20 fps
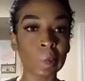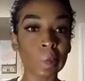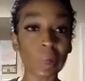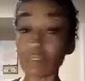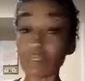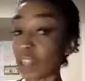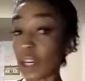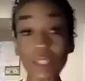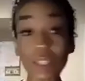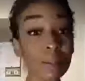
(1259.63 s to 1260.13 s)

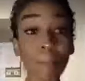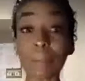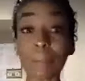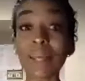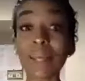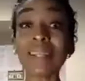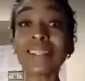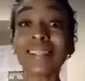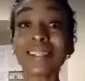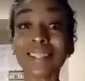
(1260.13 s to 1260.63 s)
If there's a
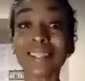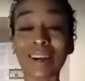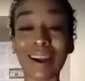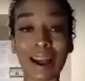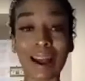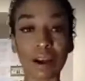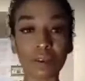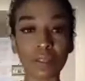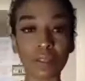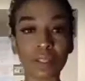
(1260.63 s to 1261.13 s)
bill in your
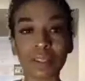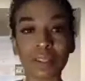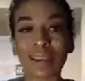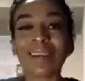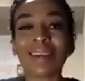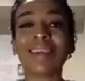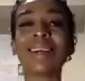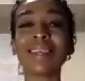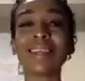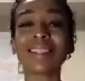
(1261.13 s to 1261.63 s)
house
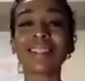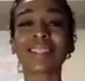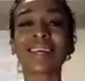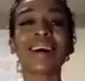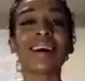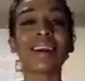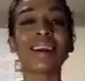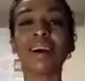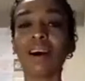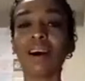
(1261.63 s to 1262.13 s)
that gets
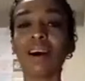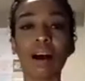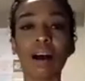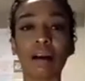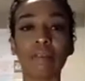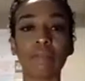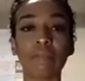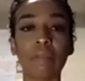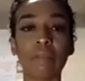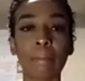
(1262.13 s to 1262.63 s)
cut off,